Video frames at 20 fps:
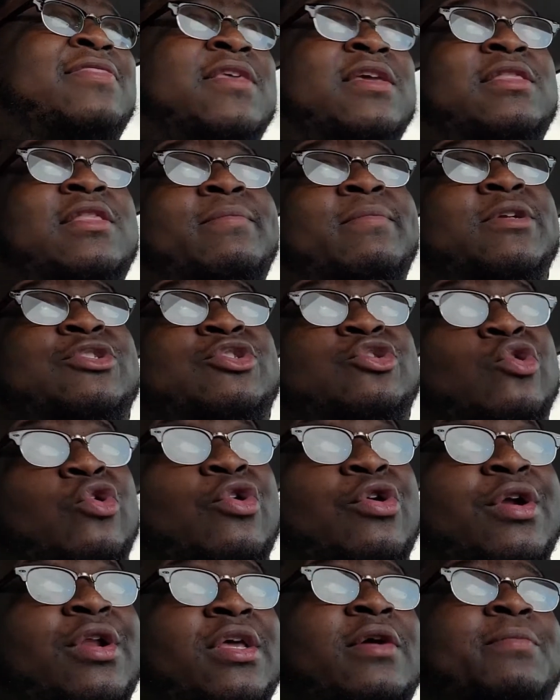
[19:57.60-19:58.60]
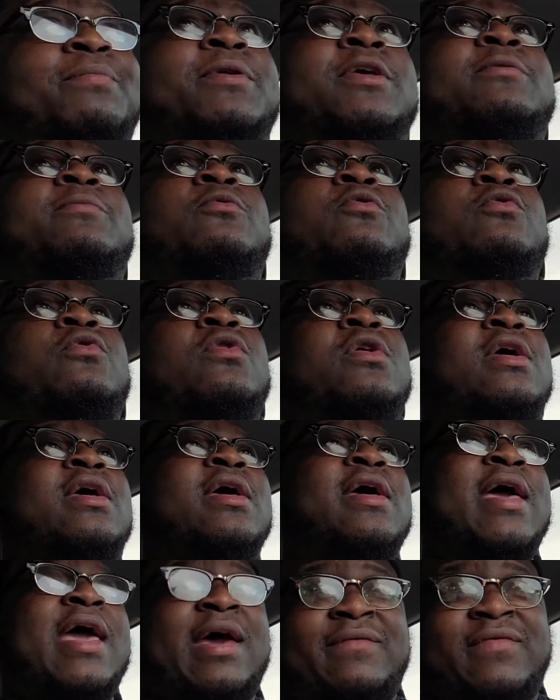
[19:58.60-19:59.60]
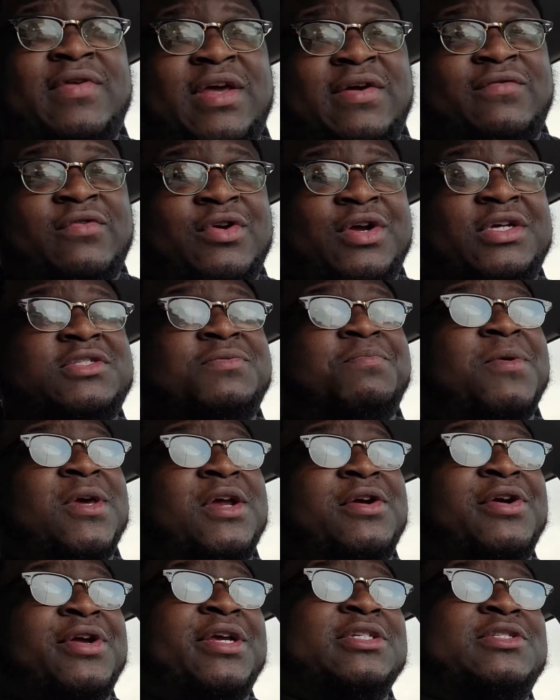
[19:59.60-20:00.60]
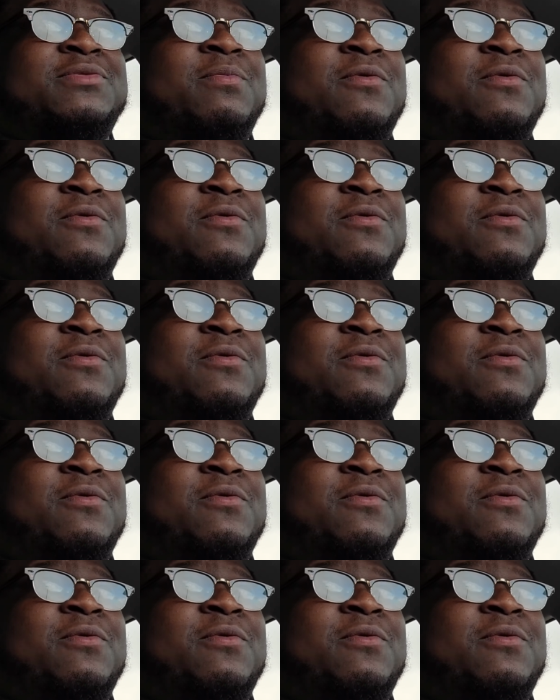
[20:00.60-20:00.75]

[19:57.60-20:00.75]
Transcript: think the majority of people have never experienced